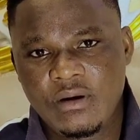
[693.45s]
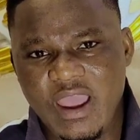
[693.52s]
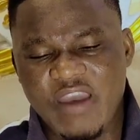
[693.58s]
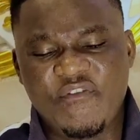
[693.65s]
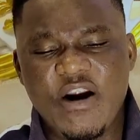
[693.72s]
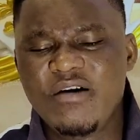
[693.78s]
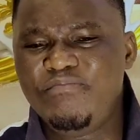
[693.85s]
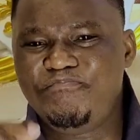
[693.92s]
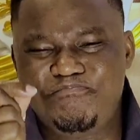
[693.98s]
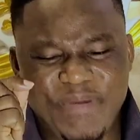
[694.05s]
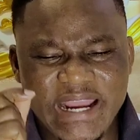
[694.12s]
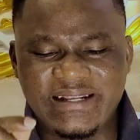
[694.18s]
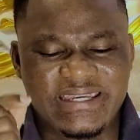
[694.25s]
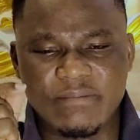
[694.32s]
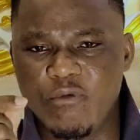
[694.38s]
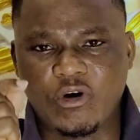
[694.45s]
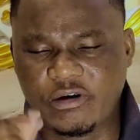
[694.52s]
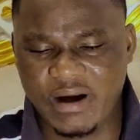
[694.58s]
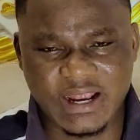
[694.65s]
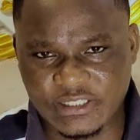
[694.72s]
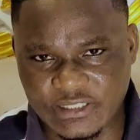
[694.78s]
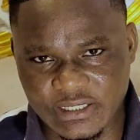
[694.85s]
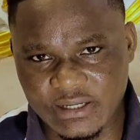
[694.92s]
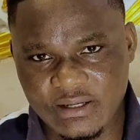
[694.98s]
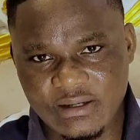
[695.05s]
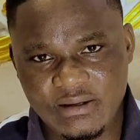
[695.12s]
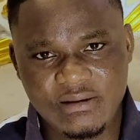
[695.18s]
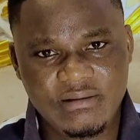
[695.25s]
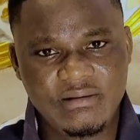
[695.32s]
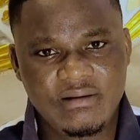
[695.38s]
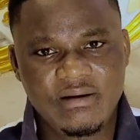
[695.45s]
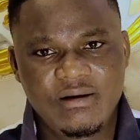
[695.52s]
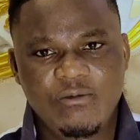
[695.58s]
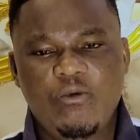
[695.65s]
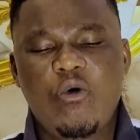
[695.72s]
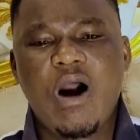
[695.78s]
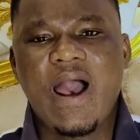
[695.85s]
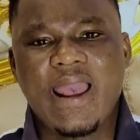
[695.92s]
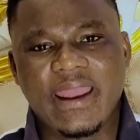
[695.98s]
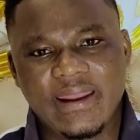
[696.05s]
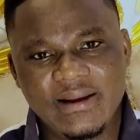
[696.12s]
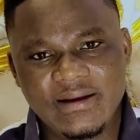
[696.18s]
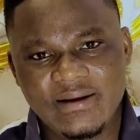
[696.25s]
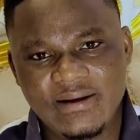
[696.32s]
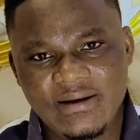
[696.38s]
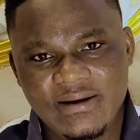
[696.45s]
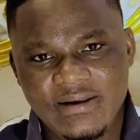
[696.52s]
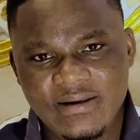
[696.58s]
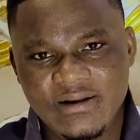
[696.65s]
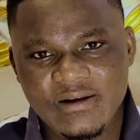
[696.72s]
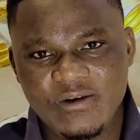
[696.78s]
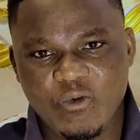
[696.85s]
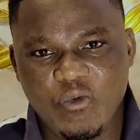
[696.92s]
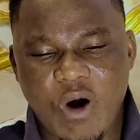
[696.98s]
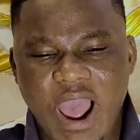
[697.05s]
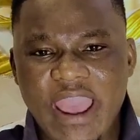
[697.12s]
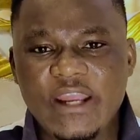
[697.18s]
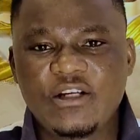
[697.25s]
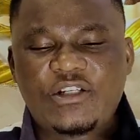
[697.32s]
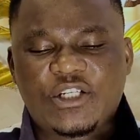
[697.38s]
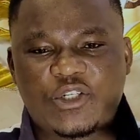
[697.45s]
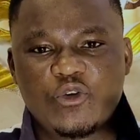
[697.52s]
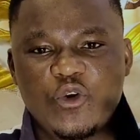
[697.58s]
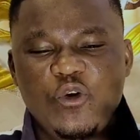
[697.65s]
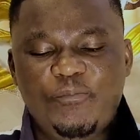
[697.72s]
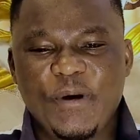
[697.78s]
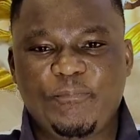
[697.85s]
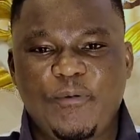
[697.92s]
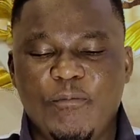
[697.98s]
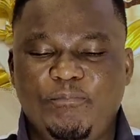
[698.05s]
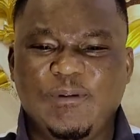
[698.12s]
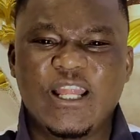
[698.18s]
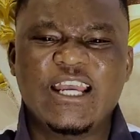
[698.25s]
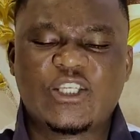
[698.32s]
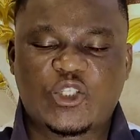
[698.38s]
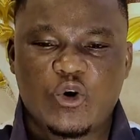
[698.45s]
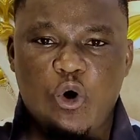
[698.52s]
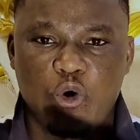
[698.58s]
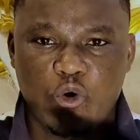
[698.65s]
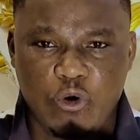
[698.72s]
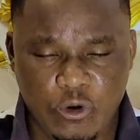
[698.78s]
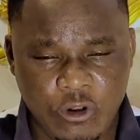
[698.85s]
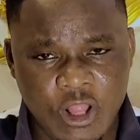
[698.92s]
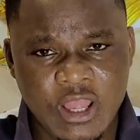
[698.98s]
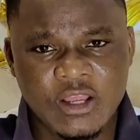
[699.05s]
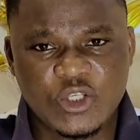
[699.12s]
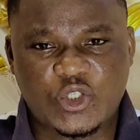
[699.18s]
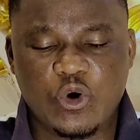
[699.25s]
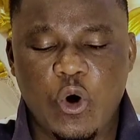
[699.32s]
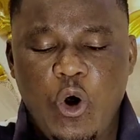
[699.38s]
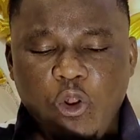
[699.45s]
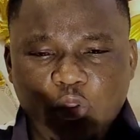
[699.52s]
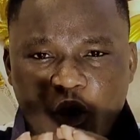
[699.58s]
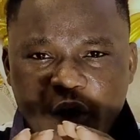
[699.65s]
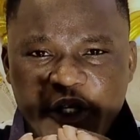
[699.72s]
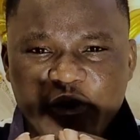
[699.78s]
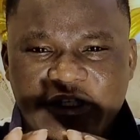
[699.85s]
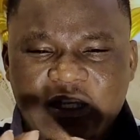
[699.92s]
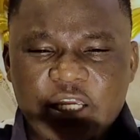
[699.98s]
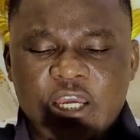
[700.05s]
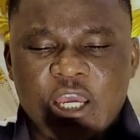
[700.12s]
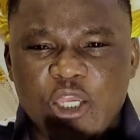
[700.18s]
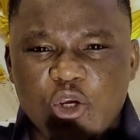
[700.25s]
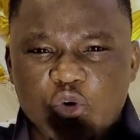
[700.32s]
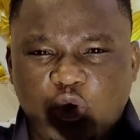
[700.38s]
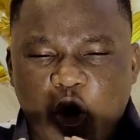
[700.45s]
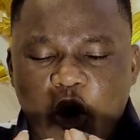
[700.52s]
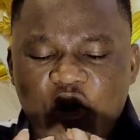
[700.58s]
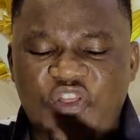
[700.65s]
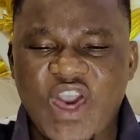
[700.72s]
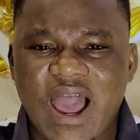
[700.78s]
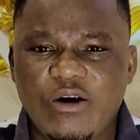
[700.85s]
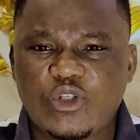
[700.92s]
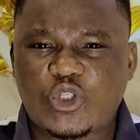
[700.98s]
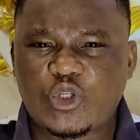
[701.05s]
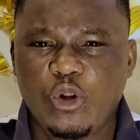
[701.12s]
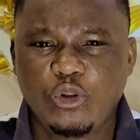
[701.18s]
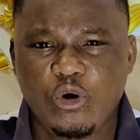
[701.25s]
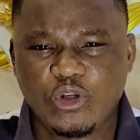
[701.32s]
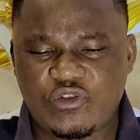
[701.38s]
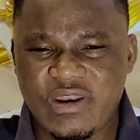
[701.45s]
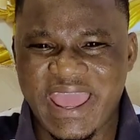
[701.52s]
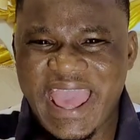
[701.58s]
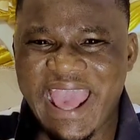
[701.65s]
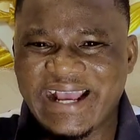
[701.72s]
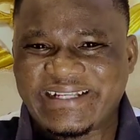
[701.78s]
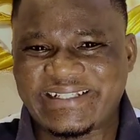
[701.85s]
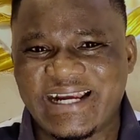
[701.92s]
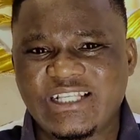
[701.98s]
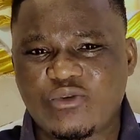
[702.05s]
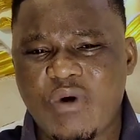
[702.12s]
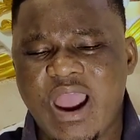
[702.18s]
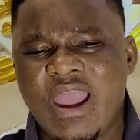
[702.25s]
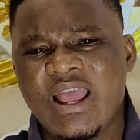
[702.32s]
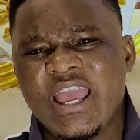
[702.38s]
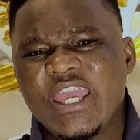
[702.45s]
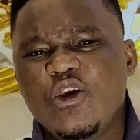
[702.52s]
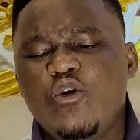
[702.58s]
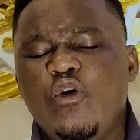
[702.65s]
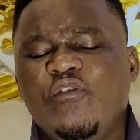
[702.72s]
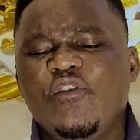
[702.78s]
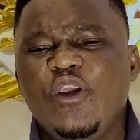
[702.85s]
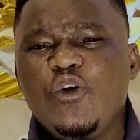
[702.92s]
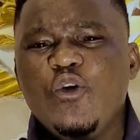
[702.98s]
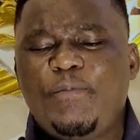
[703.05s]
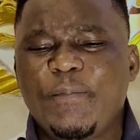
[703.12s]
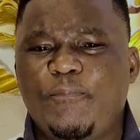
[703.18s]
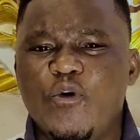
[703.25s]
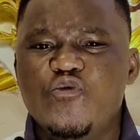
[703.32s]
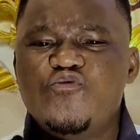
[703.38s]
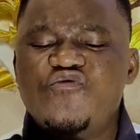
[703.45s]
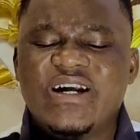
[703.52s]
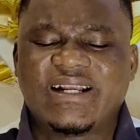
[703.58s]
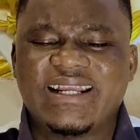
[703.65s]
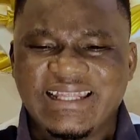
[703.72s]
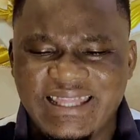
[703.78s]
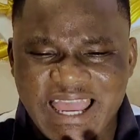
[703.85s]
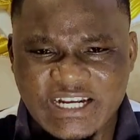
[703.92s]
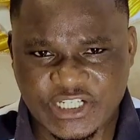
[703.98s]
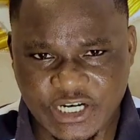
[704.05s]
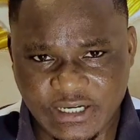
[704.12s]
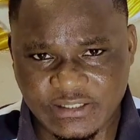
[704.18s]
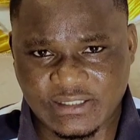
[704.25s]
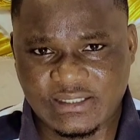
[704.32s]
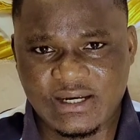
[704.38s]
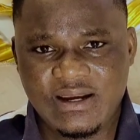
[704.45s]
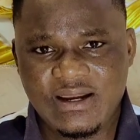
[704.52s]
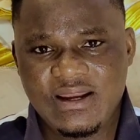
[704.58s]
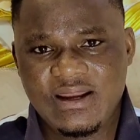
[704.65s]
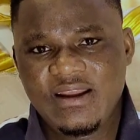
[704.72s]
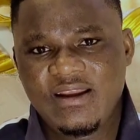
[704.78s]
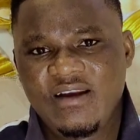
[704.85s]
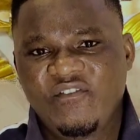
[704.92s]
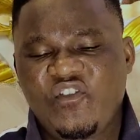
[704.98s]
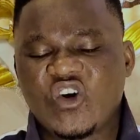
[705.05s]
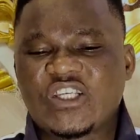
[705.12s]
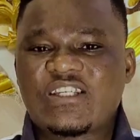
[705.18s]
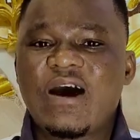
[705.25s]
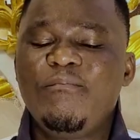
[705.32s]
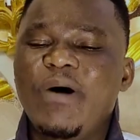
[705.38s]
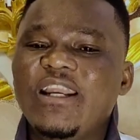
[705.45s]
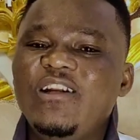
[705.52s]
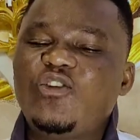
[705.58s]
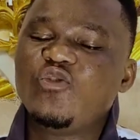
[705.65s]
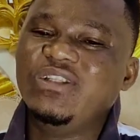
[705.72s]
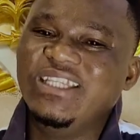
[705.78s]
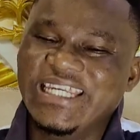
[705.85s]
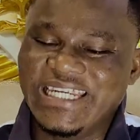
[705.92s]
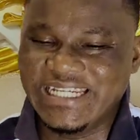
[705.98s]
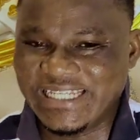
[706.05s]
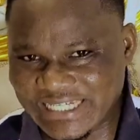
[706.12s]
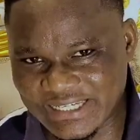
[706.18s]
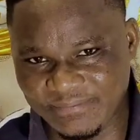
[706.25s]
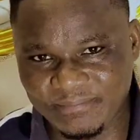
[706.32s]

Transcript: A very big democracy. Why? Why should you people play solo? You go down solo to the extent where you people rig elections for somebody to lead.